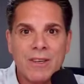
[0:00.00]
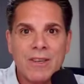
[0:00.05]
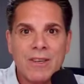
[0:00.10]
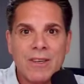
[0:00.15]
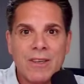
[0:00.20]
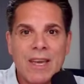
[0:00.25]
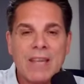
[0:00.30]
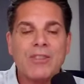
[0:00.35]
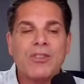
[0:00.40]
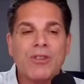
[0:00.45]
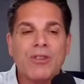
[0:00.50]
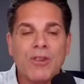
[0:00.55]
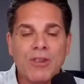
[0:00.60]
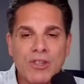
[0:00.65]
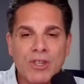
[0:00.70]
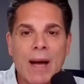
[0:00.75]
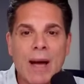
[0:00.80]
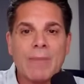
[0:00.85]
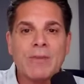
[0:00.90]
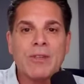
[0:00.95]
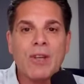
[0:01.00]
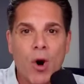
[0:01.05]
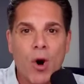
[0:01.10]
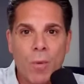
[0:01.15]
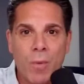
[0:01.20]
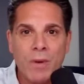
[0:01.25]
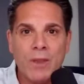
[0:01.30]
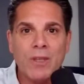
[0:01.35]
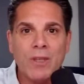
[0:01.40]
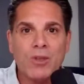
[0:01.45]
It's your job to
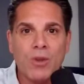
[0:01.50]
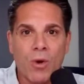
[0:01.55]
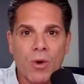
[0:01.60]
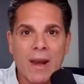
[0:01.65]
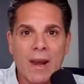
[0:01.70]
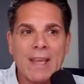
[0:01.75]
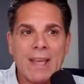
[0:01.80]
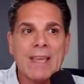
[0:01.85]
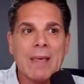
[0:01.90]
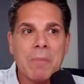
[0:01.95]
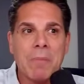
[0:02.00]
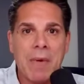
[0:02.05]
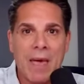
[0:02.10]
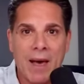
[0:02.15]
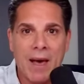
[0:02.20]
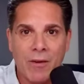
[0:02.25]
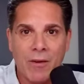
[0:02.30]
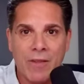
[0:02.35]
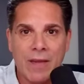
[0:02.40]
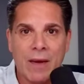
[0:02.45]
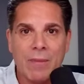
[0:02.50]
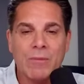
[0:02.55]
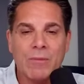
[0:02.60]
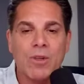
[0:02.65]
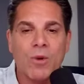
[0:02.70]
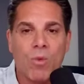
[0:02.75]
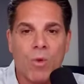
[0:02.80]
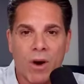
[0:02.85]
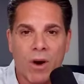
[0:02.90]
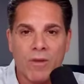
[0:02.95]
open the door and compel them
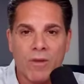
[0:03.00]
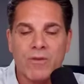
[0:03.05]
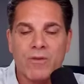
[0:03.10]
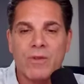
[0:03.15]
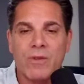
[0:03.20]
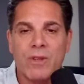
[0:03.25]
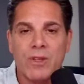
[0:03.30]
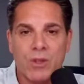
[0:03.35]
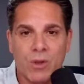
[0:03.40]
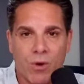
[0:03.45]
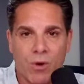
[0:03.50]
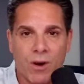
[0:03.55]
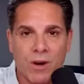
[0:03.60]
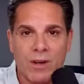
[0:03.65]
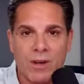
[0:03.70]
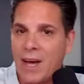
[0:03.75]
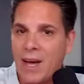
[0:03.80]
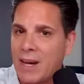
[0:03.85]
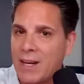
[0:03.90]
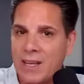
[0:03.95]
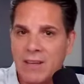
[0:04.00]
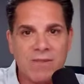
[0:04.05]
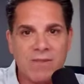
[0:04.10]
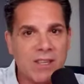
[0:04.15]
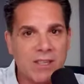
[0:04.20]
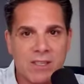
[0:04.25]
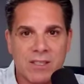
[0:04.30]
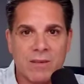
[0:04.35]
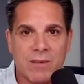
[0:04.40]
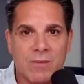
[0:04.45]
to walk through the door, not
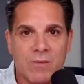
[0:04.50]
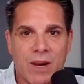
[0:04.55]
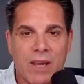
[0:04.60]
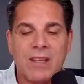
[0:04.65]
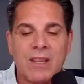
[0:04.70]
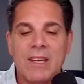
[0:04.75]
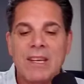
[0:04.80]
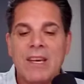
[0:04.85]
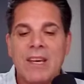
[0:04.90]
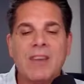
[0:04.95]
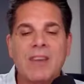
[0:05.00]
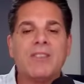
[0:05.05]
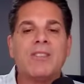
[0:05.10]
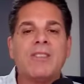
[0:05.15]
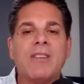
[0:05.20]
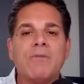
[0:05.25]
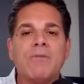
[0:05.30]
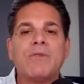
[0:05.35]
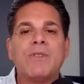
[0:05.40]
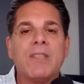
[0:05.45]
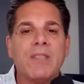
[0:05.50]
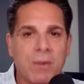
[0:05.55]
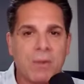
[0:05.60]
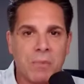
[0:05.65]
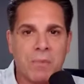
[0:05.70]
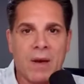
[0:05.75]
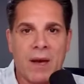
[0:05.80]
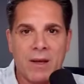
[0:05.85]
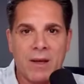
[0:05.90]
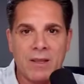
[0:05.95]
convince them, right? Here's the difference between
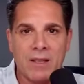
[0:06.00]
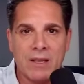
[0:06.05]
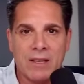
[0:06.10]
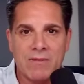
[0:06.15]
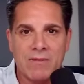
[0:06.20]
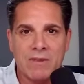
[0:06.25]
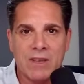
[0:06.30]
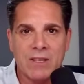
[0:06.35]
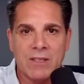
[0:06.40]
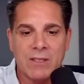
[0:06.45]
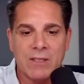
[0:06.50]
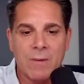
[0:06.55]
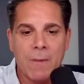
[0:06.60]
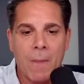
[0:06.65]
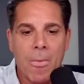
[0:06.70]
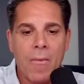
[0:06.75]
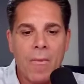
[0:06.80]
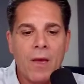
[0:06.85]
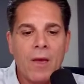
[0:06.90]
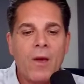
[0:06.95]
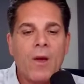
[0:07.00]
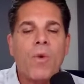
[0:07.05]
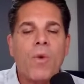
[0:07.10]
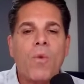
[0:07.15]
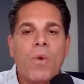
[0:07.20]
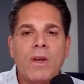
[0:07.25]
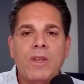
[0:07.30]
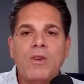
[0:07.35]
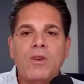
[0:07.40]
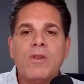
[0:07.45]
compel and convince.
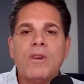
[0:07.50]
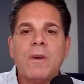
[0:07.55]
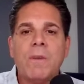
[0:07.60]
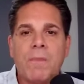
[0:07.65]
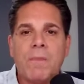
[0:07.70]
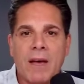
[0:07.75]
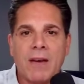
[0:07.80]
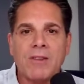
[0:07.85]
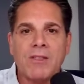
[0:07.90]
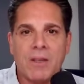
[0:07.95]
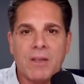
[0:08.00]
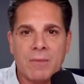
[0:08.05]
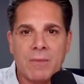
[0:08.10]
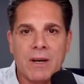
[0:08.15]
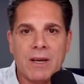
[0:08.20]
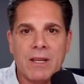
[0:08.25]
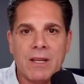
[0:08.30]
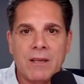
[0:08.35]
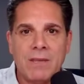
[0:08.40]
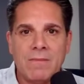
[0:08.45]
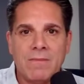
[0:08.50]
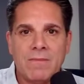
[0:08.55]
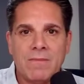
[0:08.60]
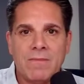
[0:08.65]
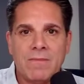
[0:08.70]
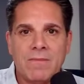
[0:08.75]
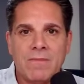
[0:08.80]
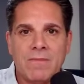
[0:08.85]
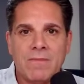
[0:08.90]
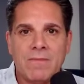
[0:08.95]
When you compel somebody,
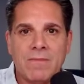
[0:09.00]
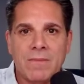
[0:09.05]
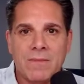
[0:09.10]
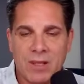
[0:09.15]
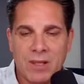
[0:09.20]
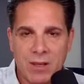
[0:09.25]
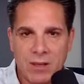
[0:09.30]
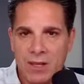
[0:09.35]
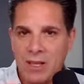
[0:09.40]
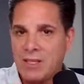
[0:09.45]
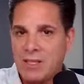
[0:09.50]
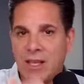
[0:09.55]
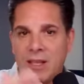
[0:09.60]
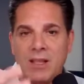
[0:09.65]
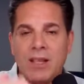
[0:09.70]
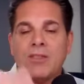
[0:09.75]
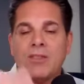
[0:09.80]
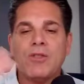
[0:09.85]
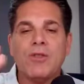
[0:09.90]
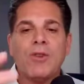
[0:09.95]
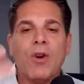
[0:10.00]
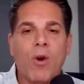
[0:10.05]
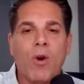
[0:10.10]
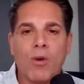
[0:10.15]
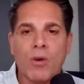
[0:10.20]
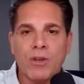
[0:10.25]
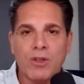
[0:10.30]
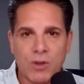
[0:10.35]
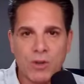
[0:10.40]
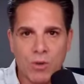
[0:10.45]
they say, let's do the
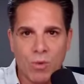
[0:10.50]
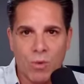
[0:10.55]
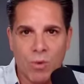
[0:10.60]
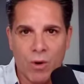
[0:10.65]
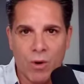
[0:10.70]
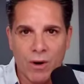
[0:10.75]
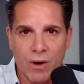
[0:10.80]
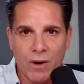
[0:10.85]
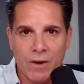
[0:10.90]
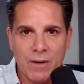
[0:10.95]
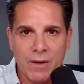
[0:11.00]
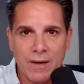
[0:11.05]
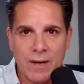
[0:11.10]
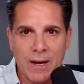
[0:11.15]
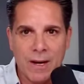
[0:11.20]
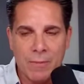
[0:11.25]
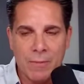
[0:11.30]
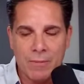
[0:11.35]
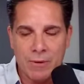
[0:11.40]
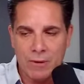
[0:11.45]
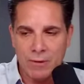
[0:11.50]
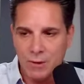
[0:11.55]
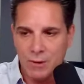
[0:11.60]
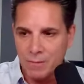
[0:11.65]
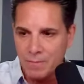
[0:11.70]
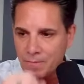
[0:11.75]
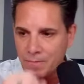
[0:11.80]
horse to water approach.